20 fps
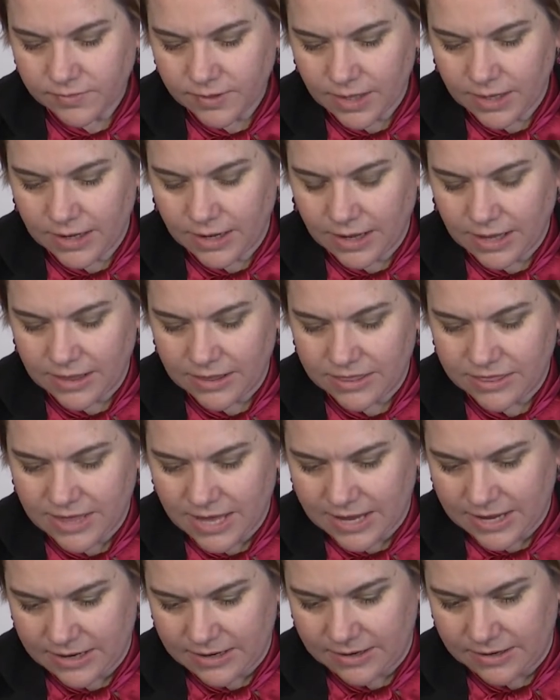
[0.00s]
and
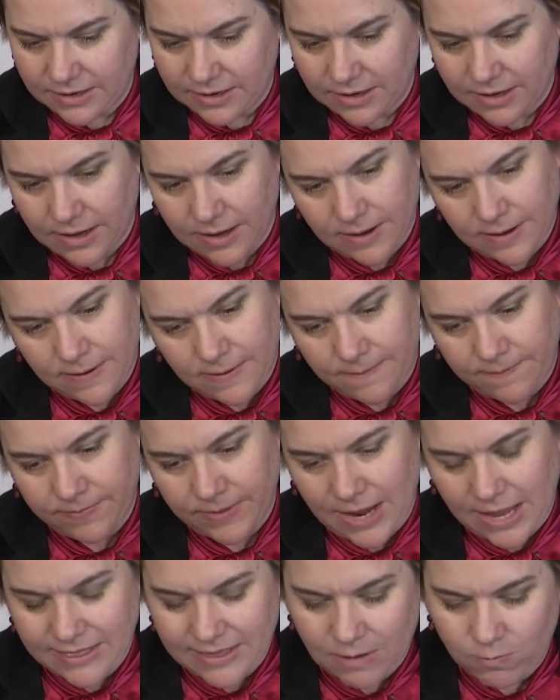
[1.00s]
then
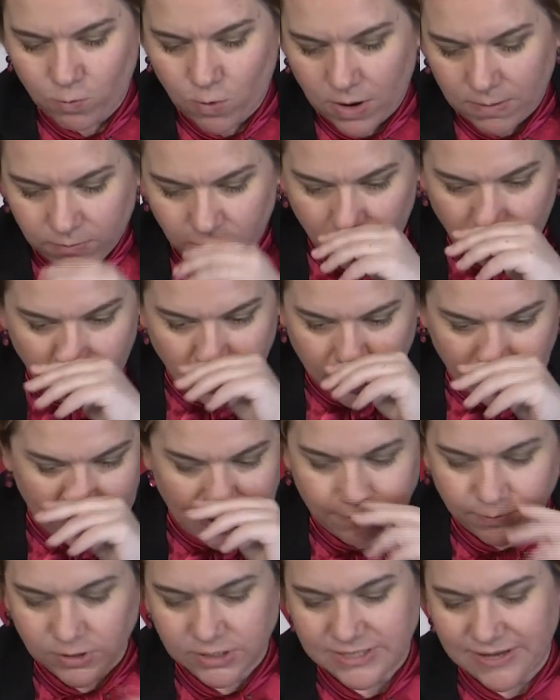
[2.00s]
one more,
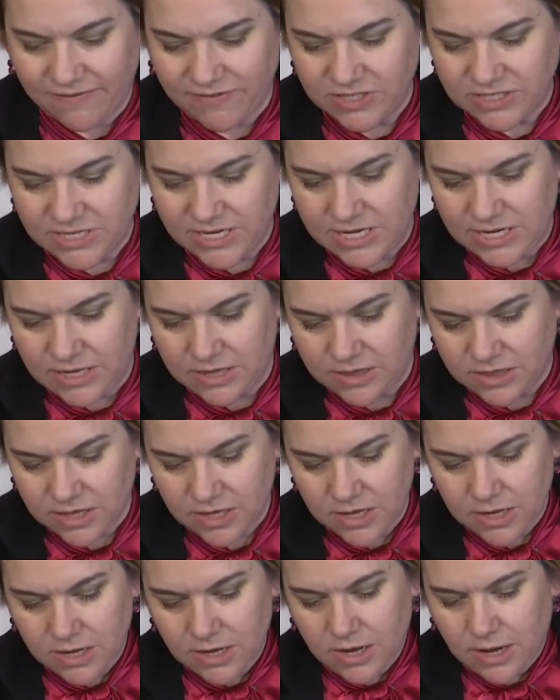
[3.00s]
April 17th,
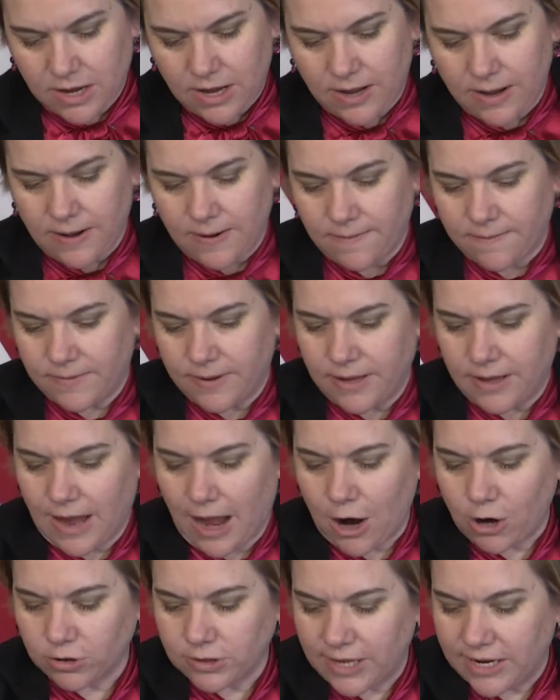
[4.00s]

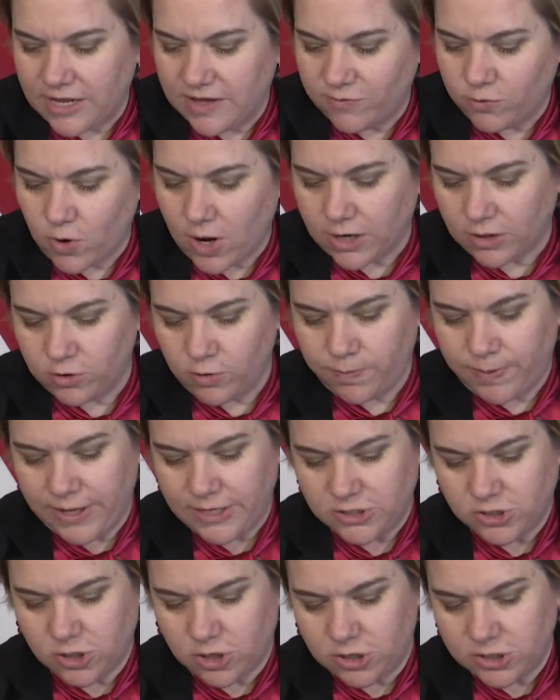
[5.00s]
Our Lady of Guadalupe
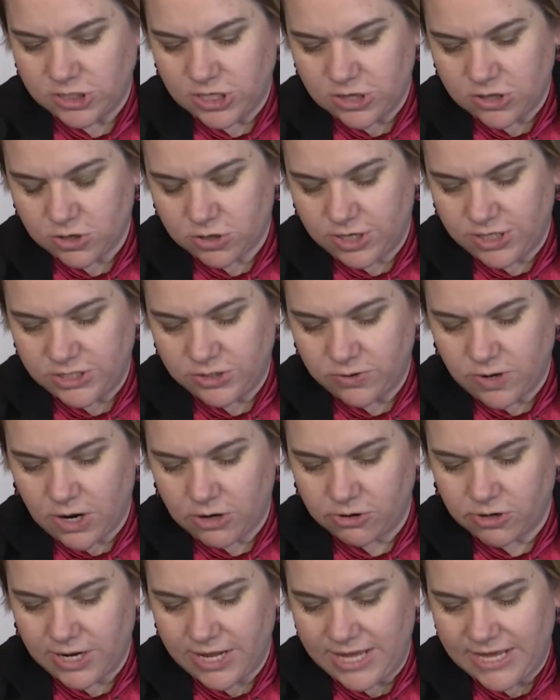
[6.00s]
Church at
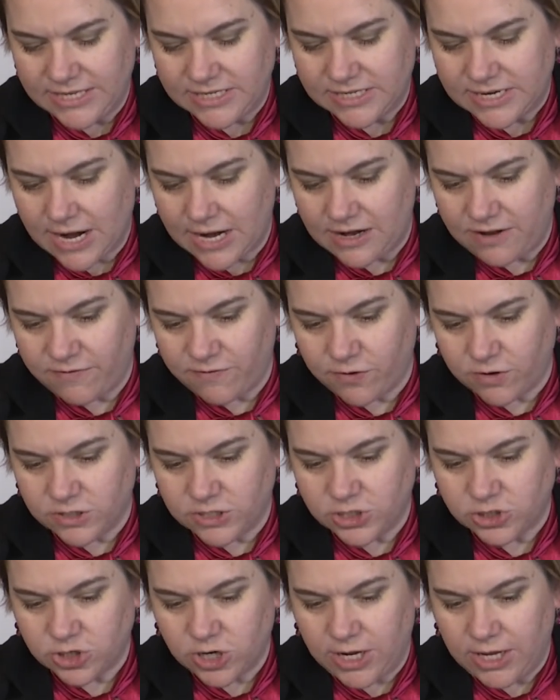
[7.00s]
3200 East 91st
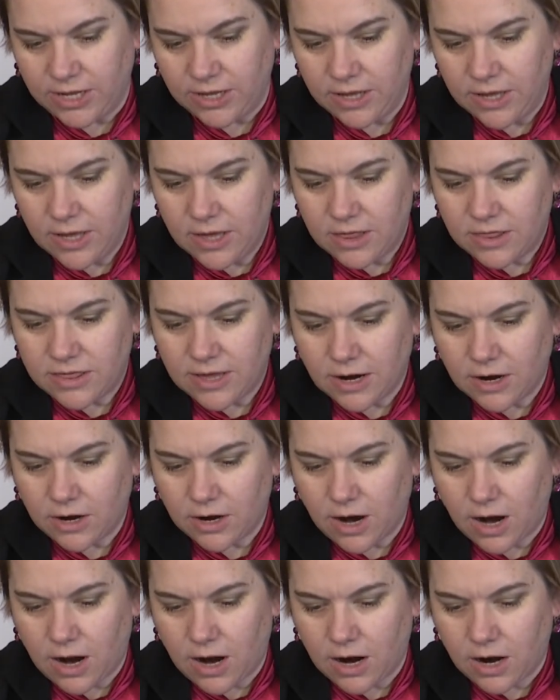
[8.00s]
Street. There
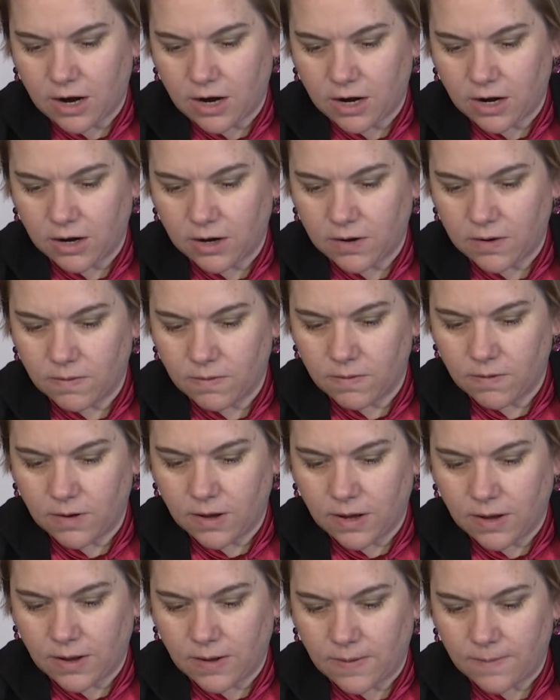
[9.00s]
are
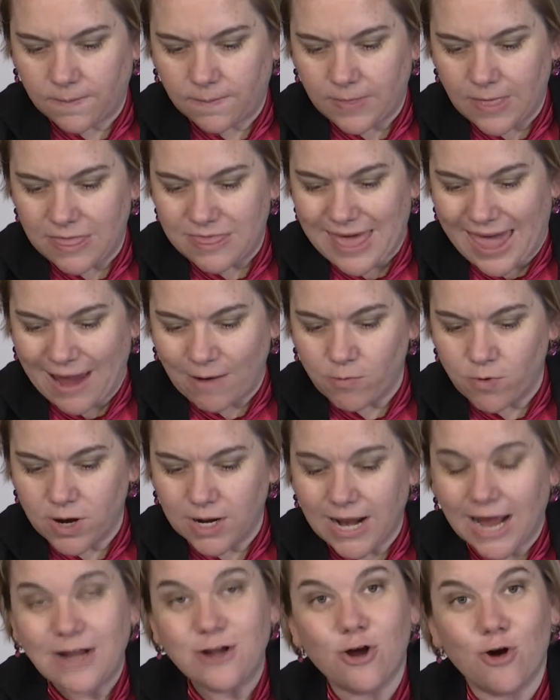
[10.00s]
that
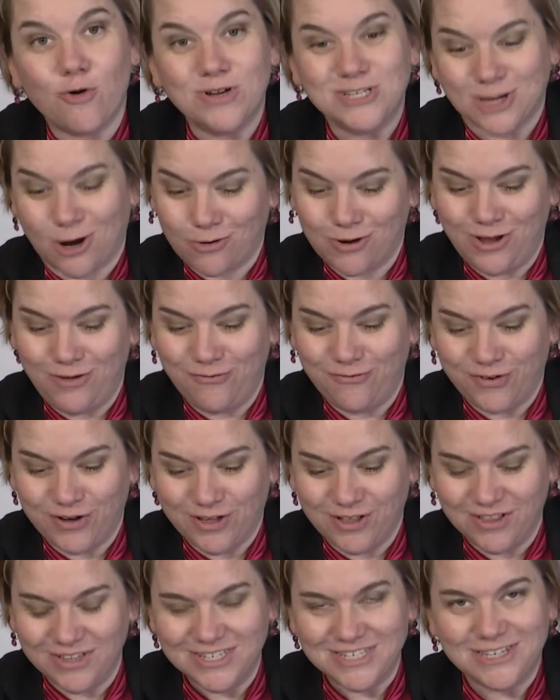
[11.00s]
one I know is already
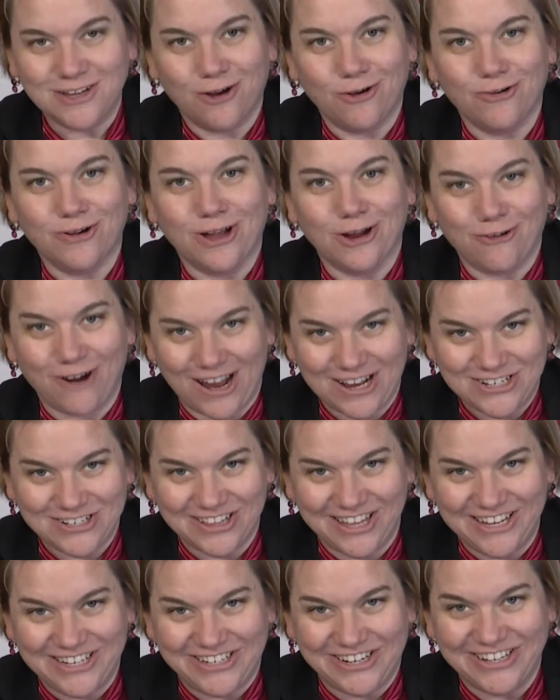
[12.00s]
full, so
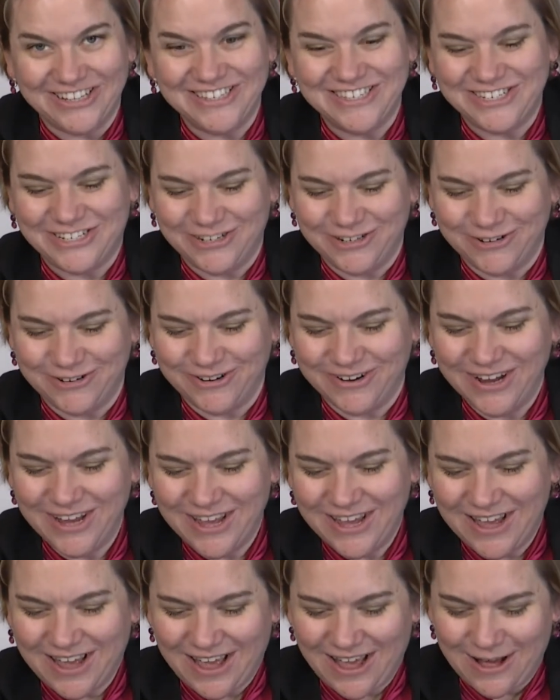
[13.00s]
congratulations to
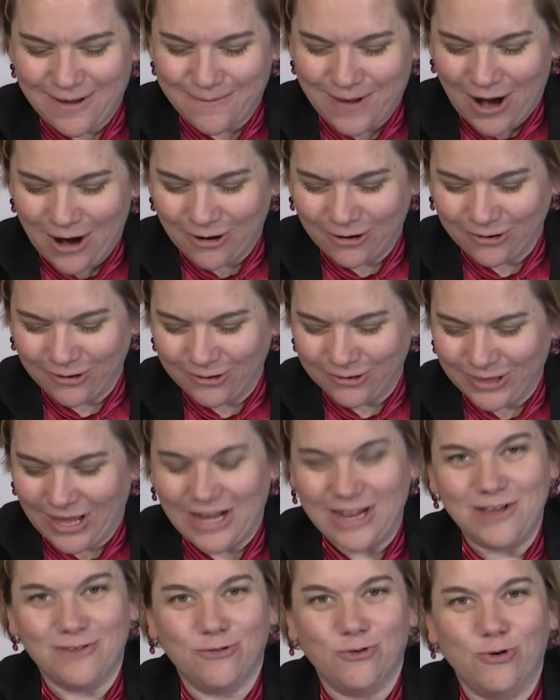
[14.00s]
Our
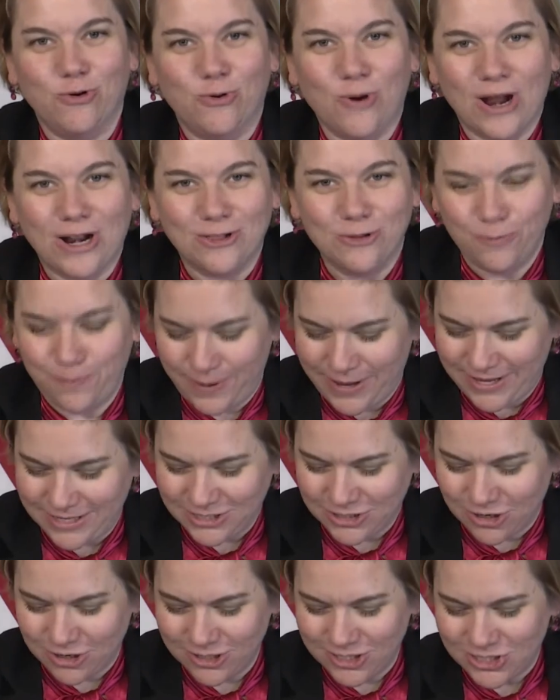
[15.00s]
Lady of Guadalupe
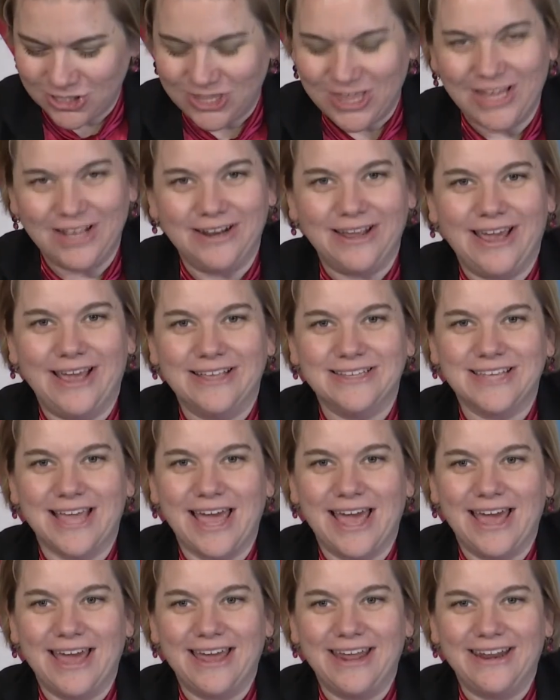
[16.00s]
Church that has
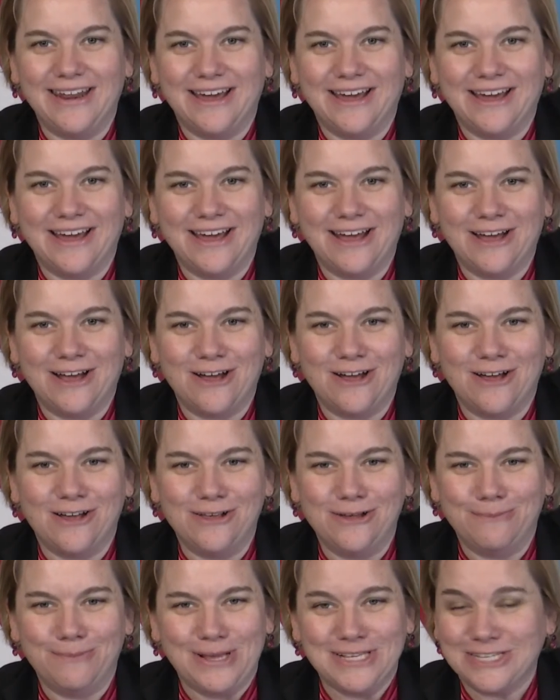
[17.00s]
had
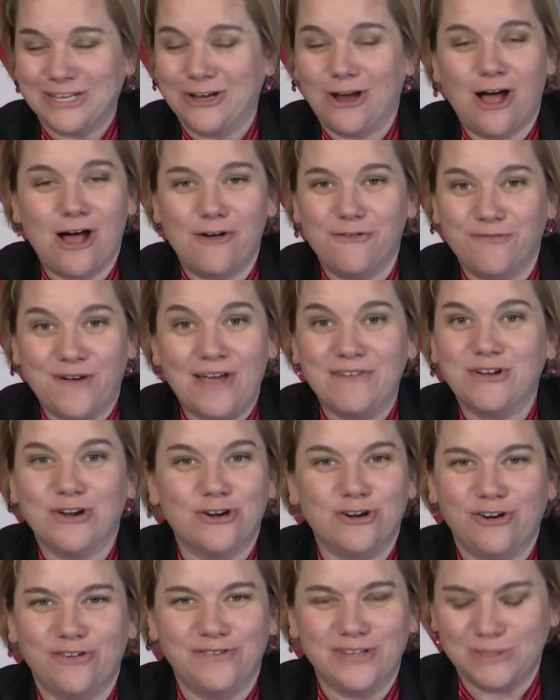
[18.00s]
basically all
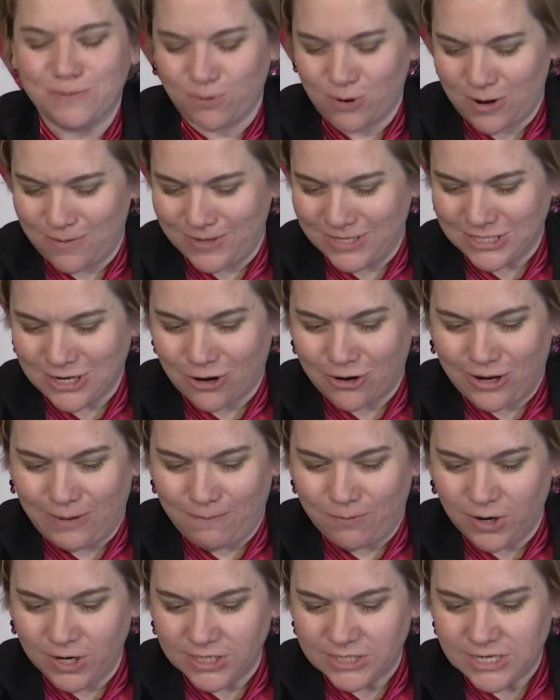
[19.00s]
500 of its appointments already
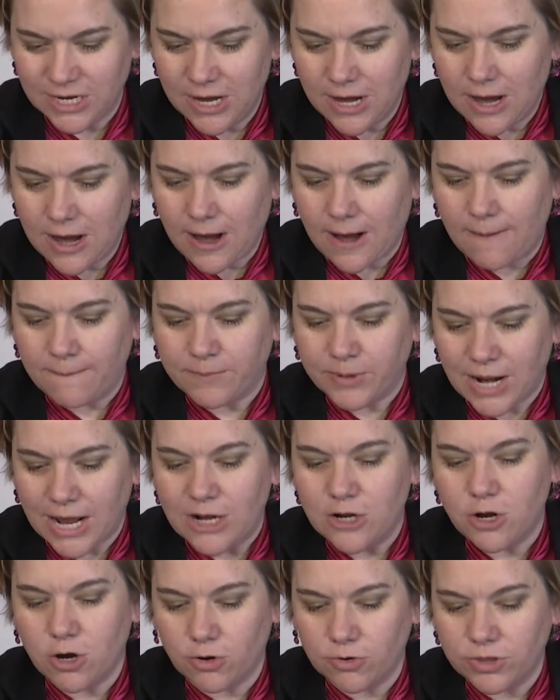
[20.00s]
booked, but I
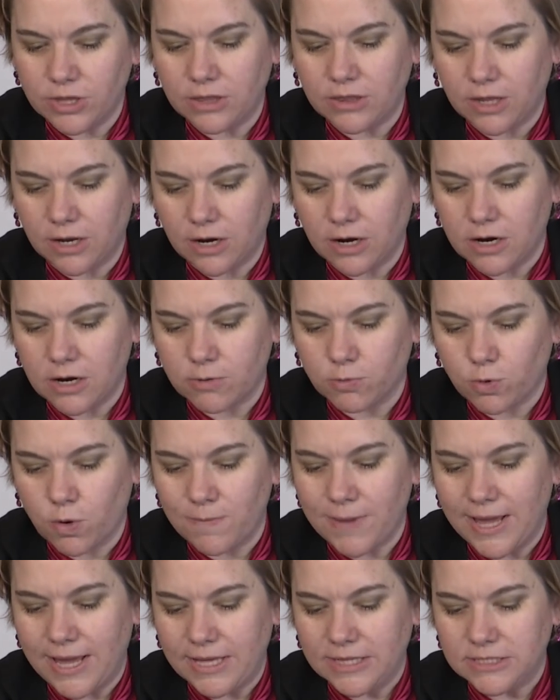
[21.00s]
know that there
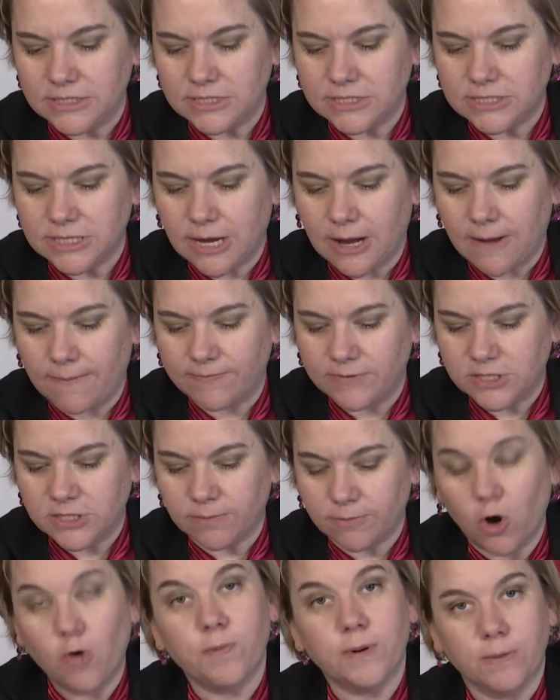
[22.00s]
remains
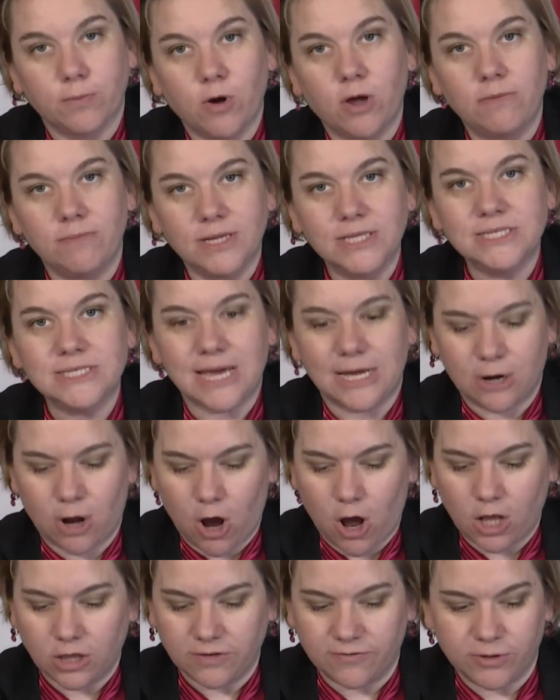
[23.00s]
some open appointments at
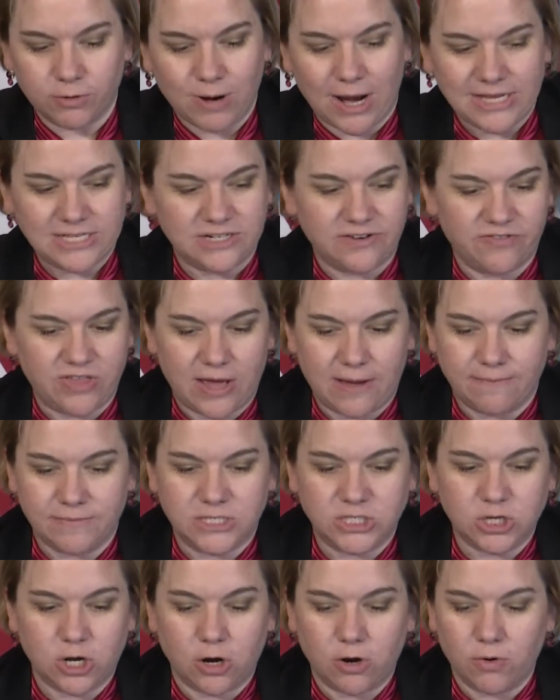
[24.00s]
all of the rest of them.
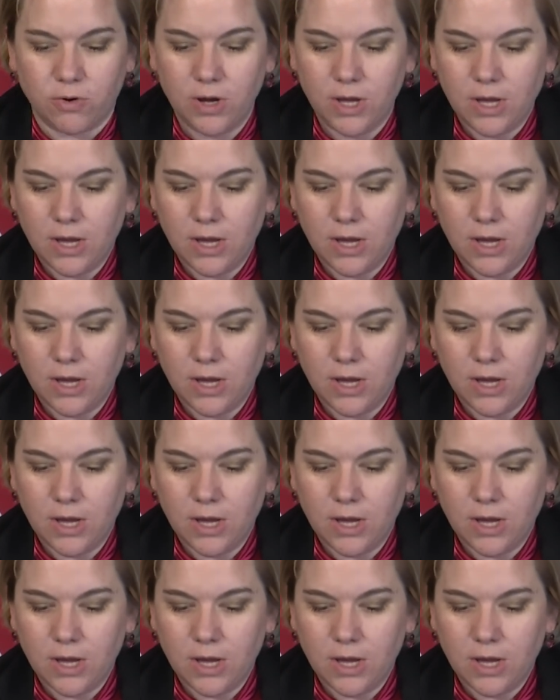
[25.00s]
So